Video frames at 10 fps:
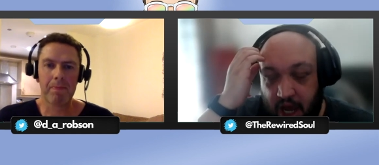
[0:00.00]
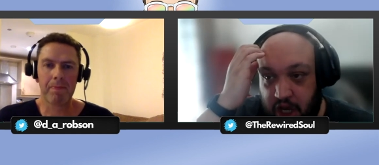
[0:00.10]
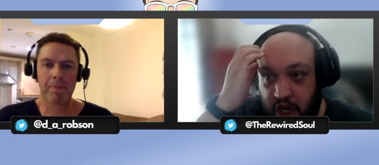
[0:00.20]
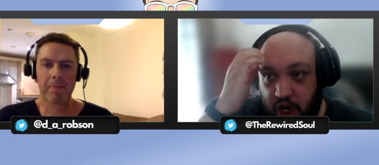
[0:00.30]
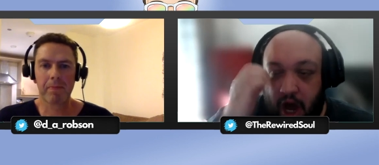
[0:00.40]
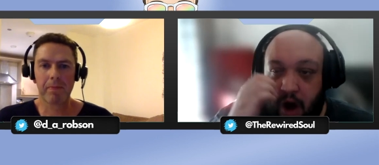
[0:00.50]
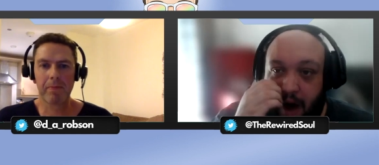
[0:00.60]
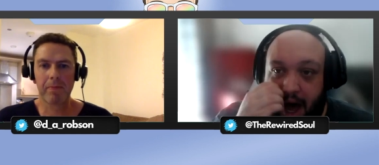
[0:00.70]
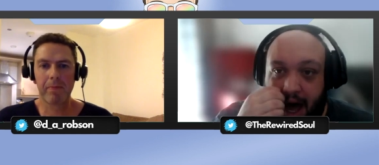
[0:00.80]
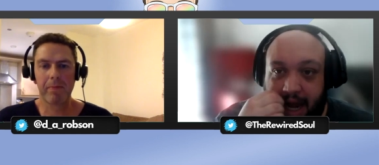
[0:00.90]
Speaker 1: you
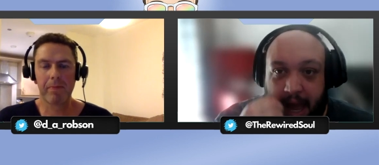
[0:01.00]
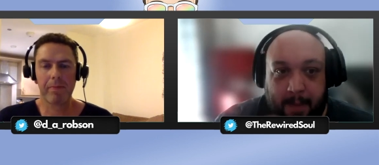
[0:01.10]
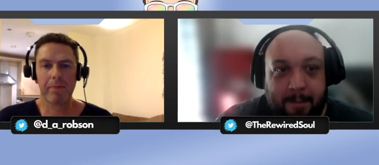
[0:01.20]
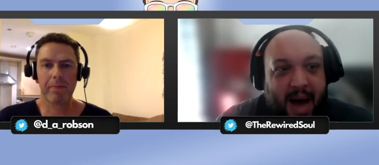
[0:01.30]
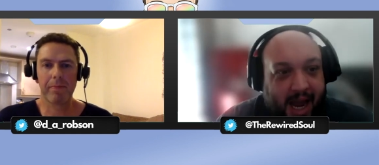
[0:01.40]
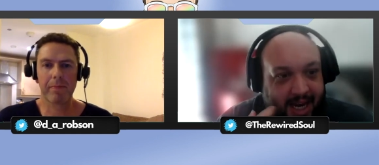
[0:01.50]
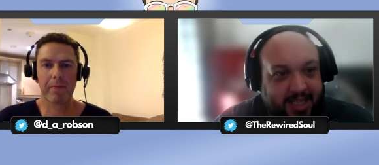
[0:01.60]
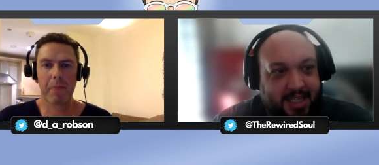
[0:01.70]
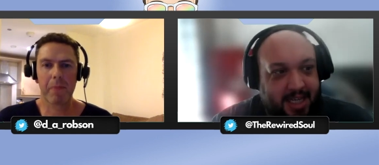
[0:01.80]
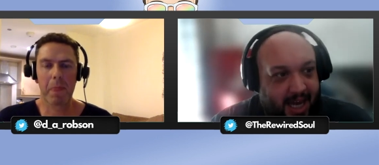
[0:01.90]
know, uh, like
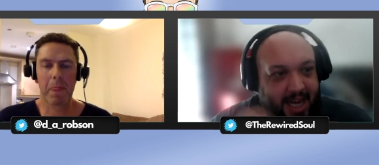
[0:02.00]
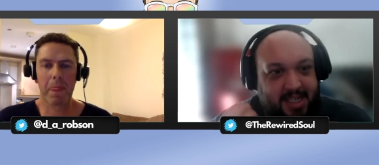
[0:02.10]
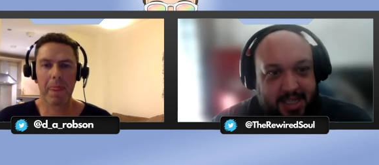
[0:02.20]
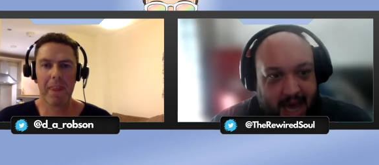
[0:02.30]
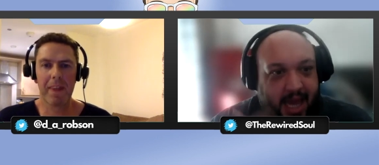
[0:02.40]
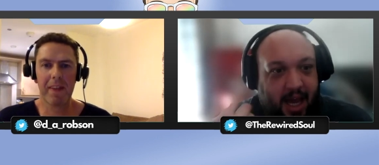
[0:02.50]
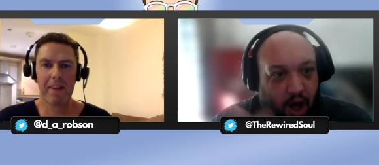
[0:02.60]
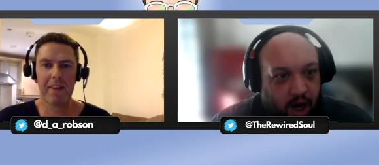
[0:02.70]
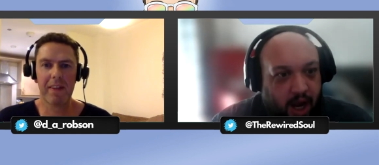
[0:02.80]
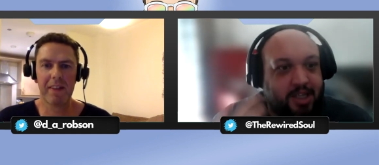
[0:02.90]
mindlessly like snacking
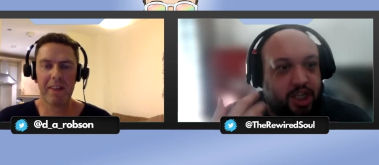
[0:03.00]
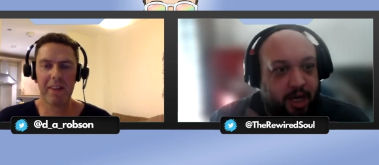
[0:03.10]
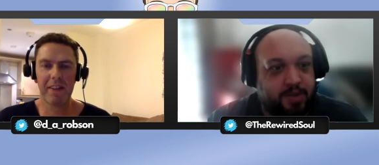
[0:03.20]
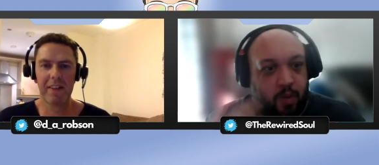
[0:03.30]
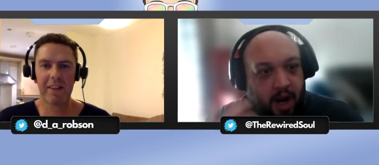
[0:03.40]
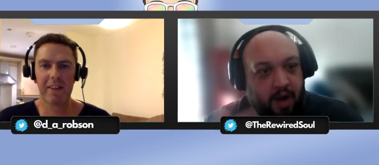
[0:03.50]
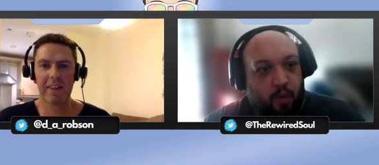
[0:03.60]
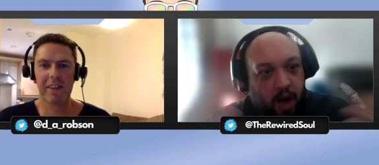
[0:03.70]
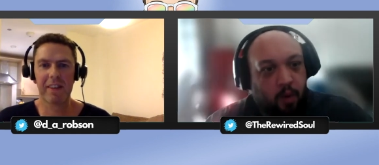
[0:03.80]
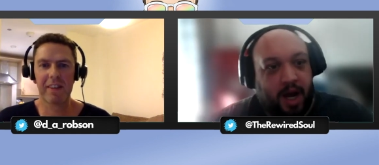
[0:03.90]
on like chips or whatever
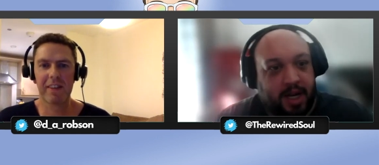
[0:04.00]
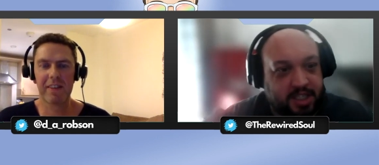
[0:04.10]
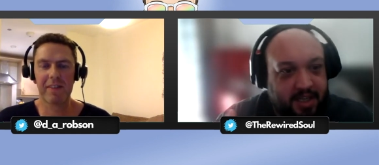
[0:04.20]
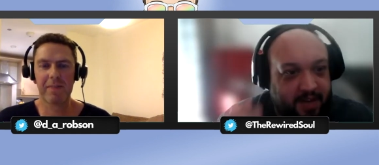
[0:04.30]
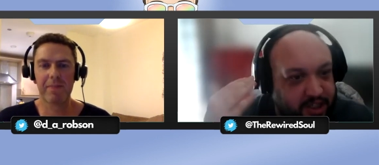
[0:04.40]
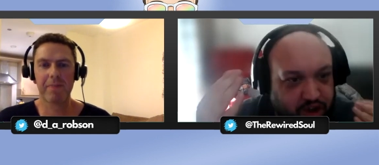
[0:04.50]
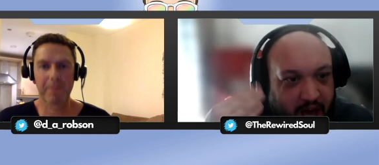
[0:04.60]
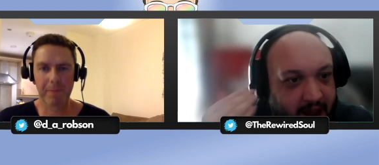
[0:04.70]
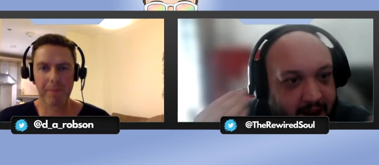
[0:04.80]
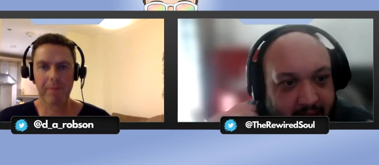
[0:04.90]
while you're watching TV because you're
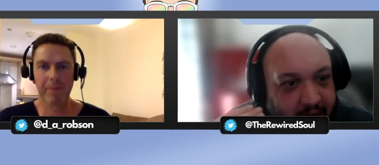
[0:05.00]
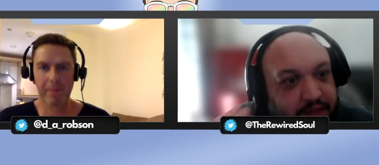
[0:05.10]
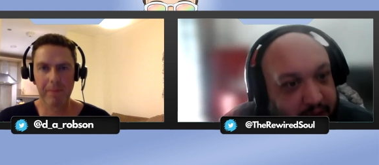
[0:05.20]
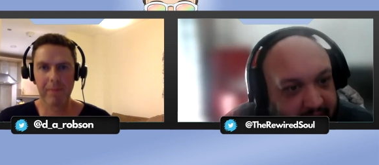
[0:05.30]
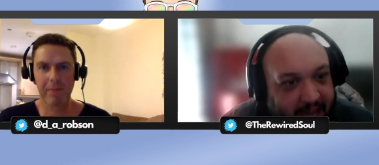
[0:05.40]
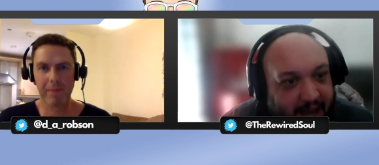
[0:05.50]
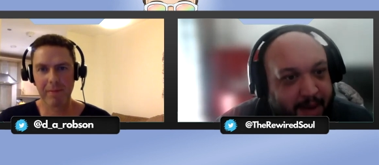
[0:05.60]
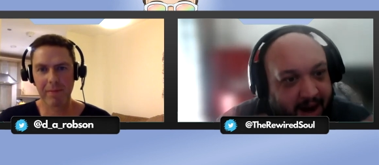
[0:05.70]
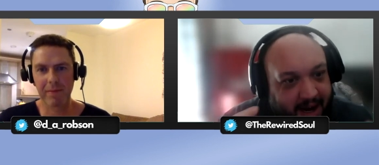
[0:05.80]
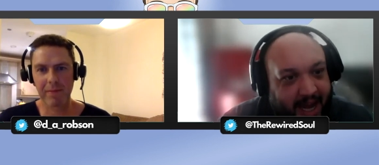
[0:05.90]
not thinking
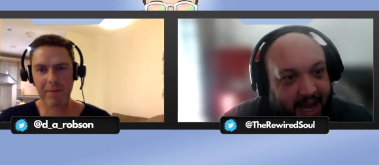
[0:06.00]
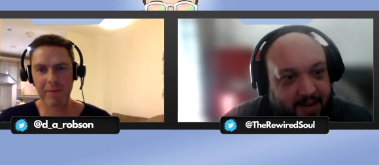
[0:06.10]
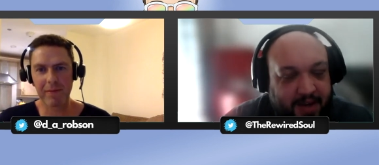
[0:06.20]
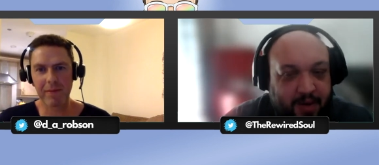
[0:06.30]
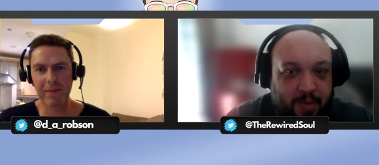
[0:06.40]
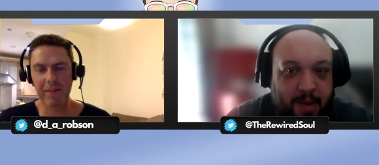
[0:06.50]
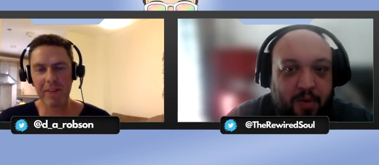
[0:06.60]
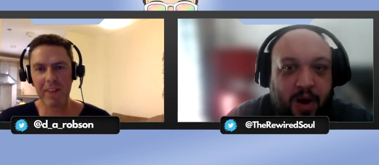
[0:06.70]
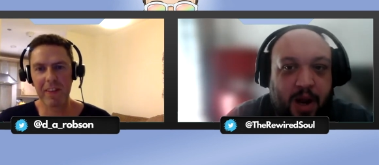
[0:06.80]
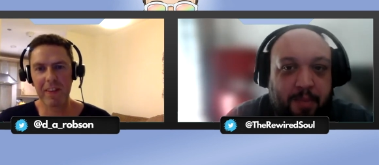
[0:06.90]
about it and actively
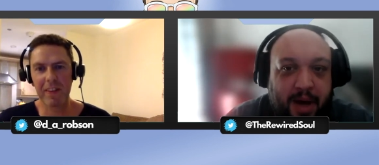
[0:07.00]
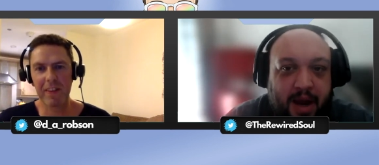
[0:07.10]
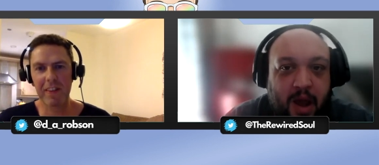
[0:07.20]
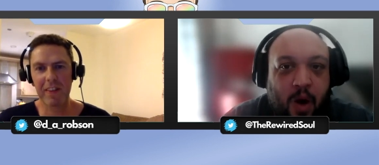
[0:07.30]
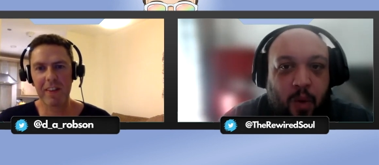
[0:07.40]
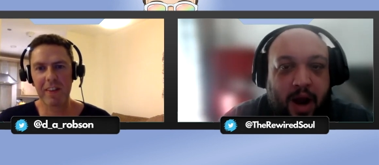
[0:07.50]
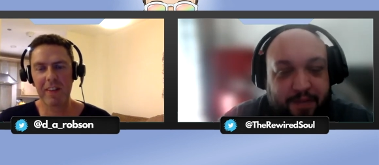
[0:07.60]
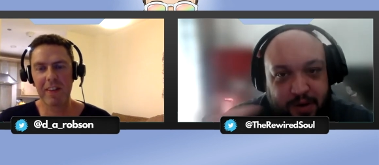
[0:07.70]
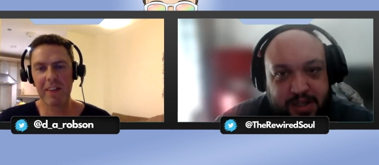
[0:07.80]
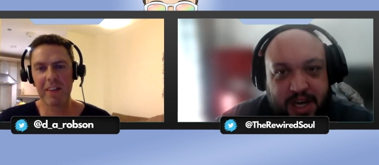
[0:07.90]
remembering it. But when I
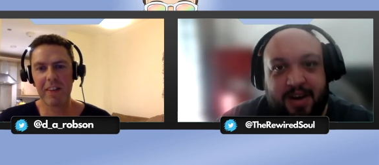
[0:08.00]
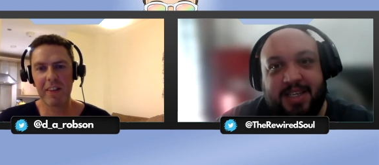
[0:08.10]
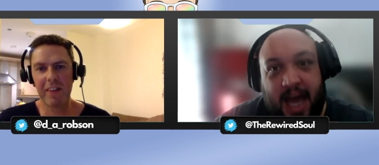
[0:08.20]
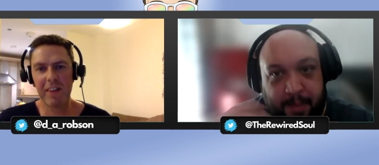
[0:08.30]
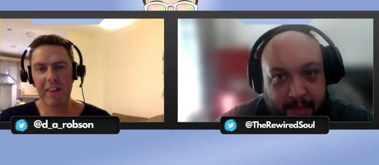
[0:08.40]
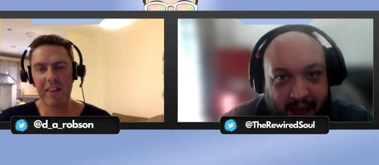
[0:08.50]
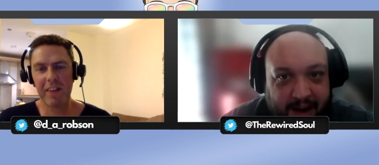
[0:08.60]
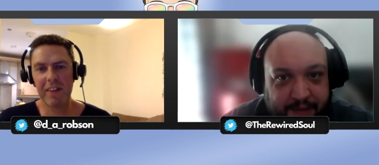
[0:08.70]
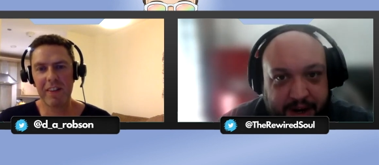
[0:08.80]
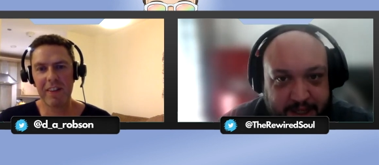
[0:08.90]
first got into like
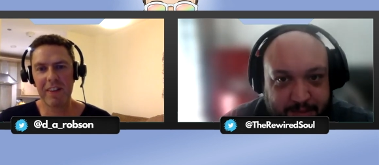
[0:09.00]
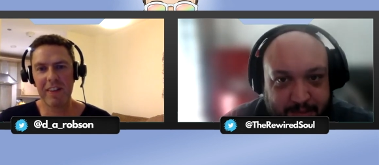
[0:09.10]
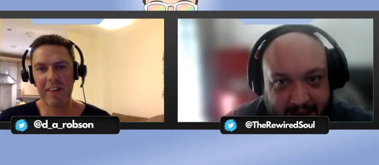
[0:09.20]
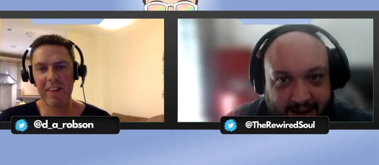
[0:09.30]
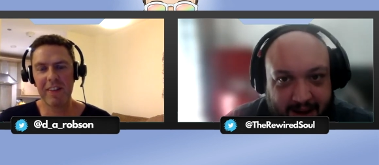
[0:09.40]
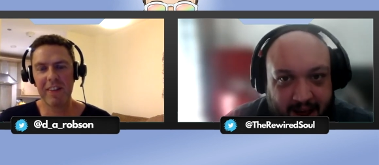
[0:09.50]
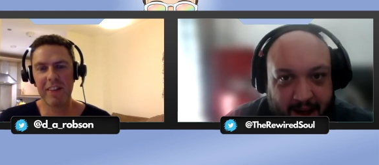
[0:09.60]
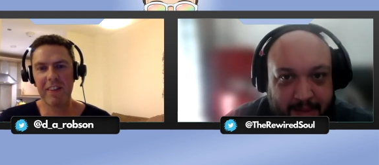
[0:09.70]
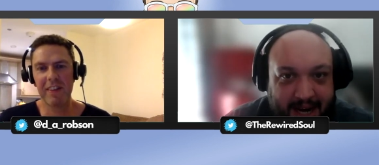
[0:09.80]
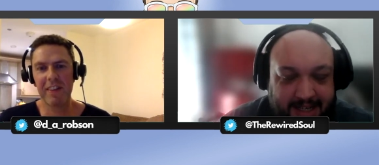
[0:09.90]
mindfulness med- uh,
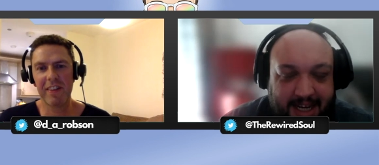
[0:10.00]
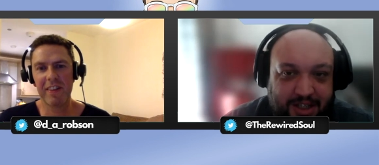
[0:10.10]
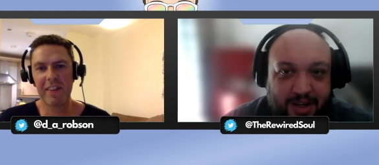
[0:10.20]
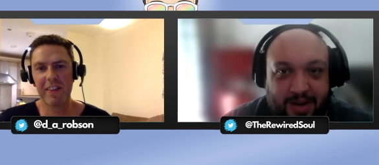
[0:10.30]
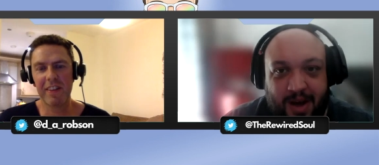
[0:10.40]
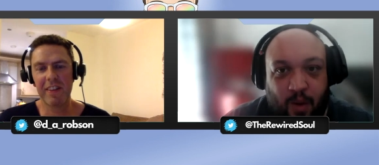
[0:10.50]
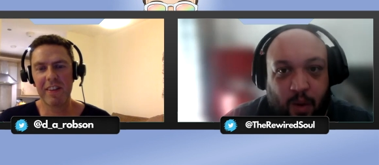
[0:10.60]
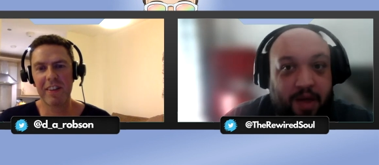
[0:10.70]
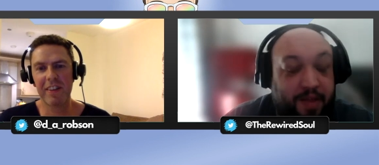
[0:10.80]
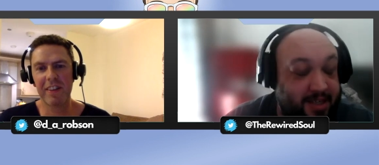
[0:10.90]
meditation,
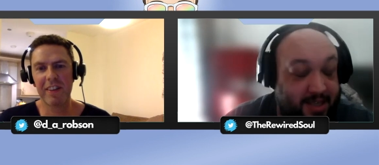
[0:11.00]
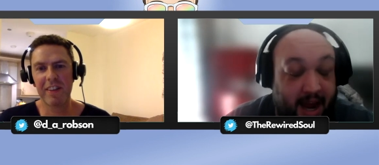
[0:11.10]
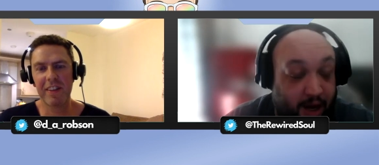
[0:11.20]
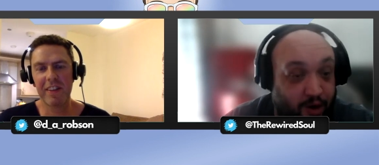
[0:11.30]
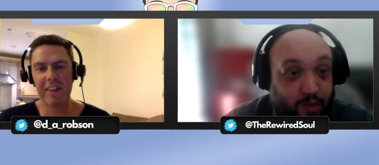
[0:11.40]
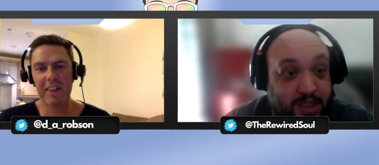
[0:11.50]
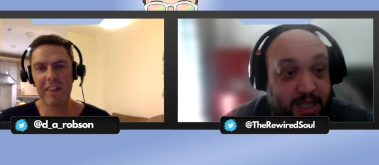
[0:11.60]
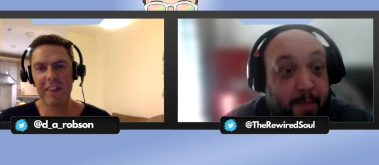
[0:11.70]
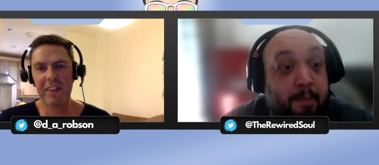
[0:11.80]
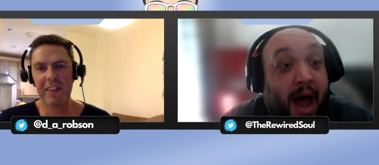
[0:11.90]
one of the things that I learned was
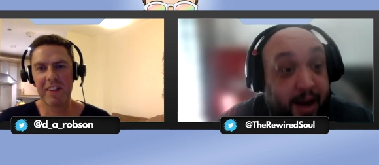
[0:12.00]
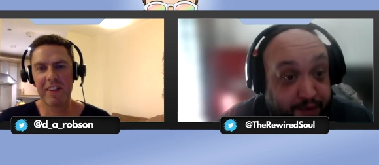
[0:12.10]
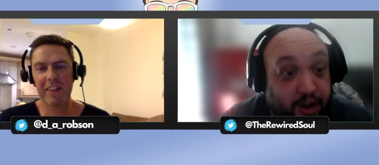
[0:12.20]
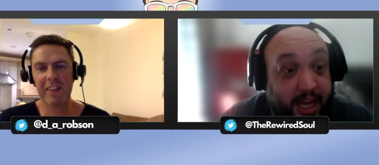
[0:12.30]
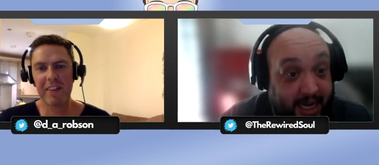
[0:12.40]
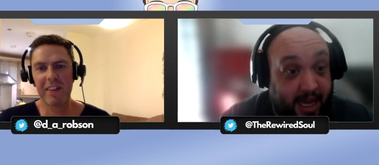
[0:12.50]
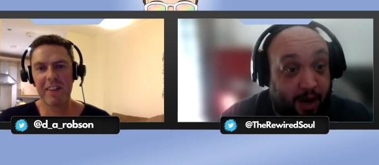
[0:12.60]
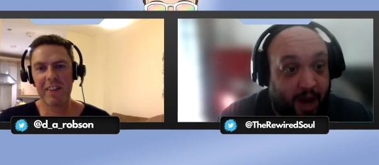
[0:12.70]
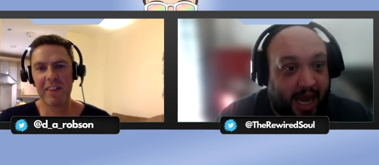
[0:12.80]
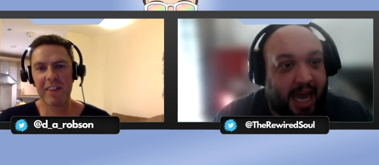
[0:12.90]
like mindful
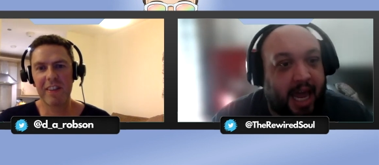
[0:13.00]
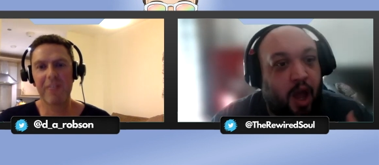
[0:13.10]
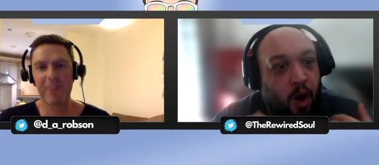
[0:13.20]
eating, right? Like